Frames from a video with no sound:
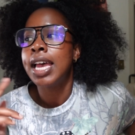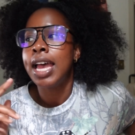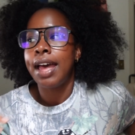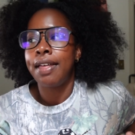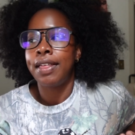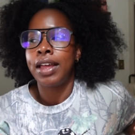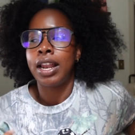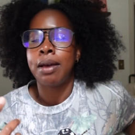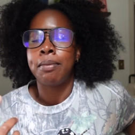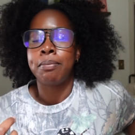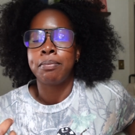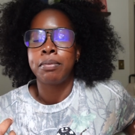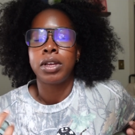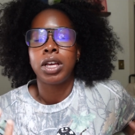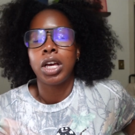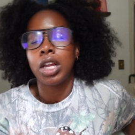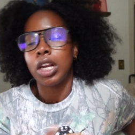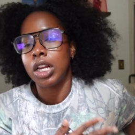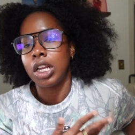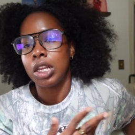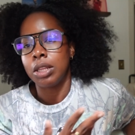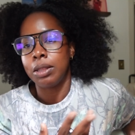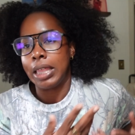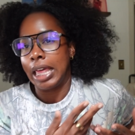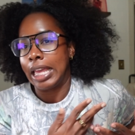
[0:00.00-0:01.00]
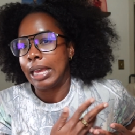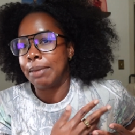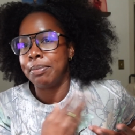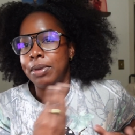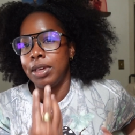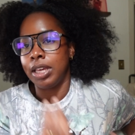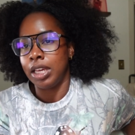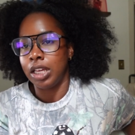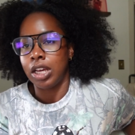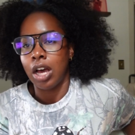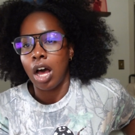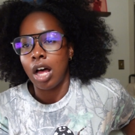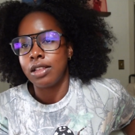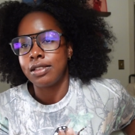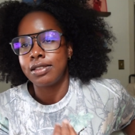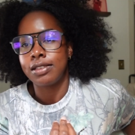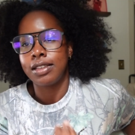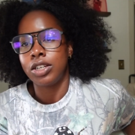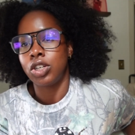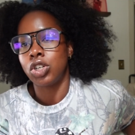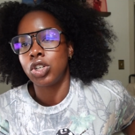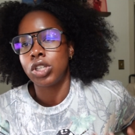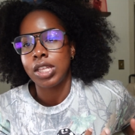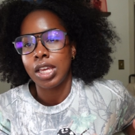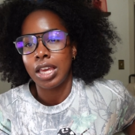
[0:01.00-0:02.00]
And I'm gonna like be
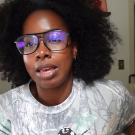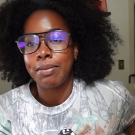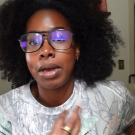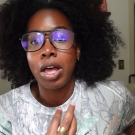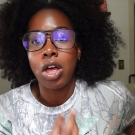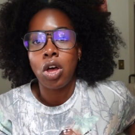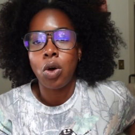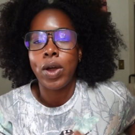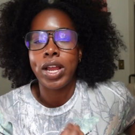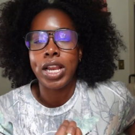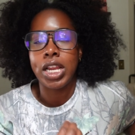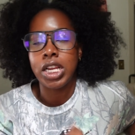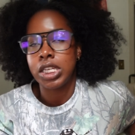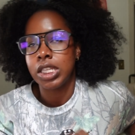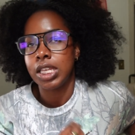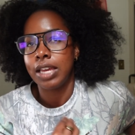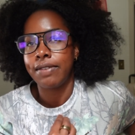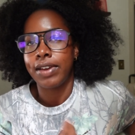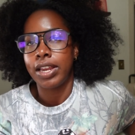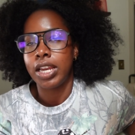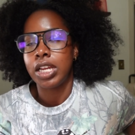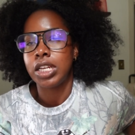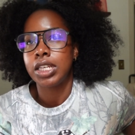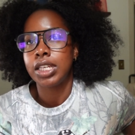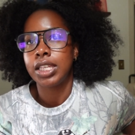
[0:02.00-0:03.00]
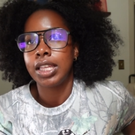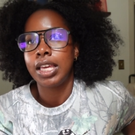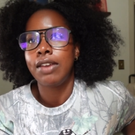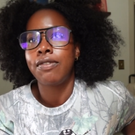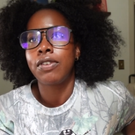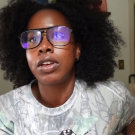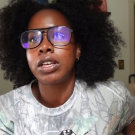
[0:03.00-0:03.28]
constantly just thinking about, oh, I need to leave.